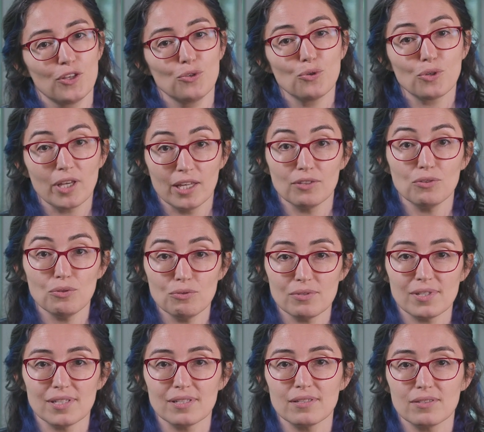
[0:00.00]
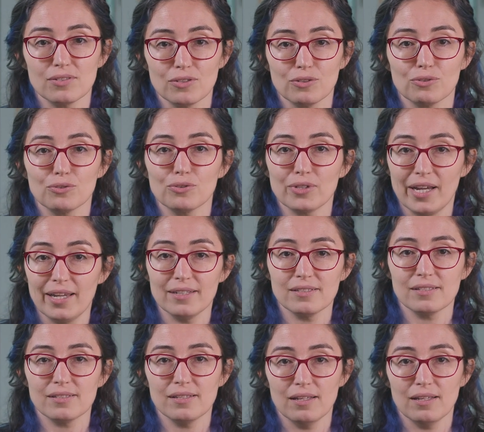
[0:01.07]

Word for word: You can use this to create